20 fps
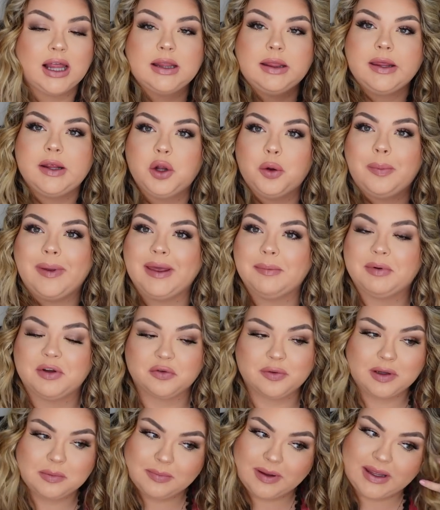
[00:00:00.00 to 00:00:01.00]
little bit
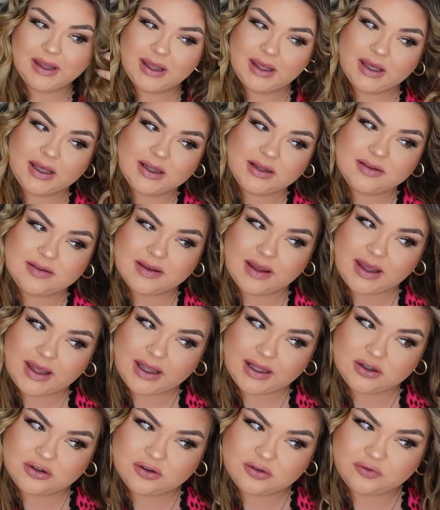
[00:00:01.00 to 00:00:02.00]
between my hands
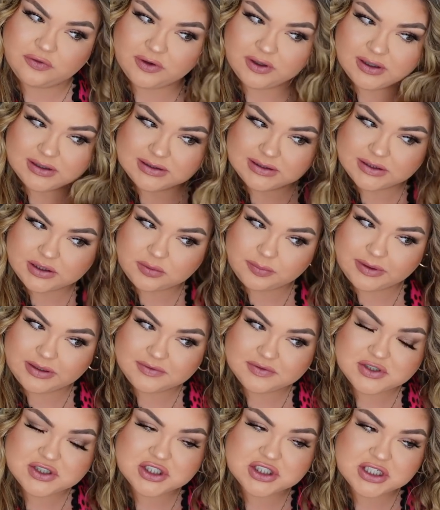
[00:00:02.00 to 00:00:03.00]
and just for a little bit
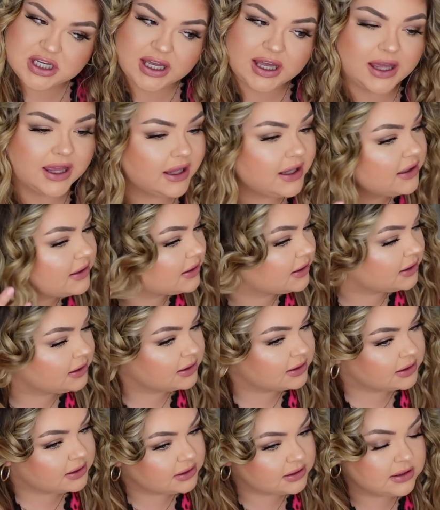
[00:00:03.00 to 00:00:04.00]
of shine,
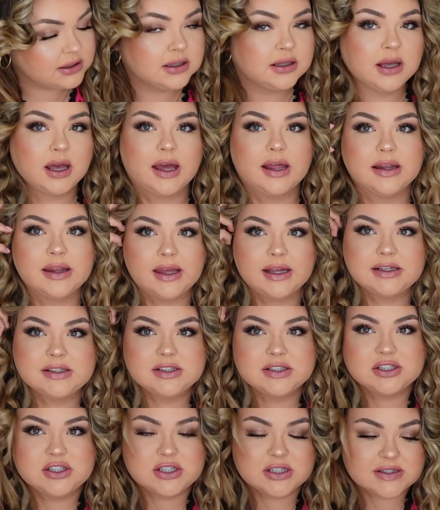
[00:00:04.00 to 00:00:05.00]
I like
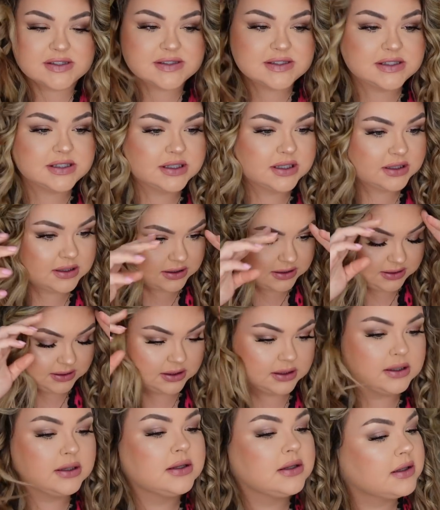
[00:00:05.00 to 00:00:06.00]
to just
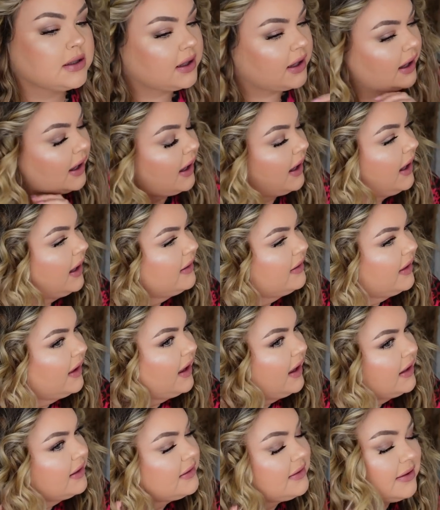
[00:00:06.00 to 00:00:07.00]
add
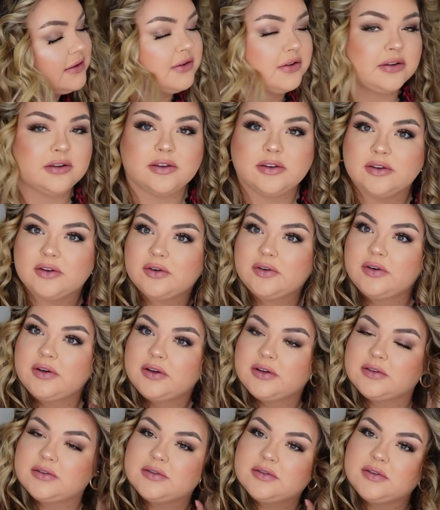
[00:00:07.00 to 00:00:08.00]
that to
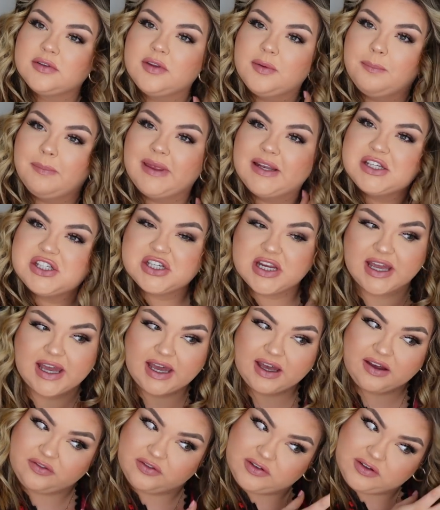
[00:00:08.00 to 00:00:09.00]
the mid
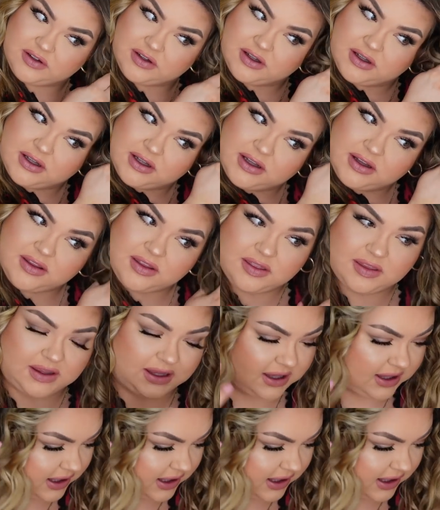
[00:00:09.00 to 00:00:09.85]
shaft the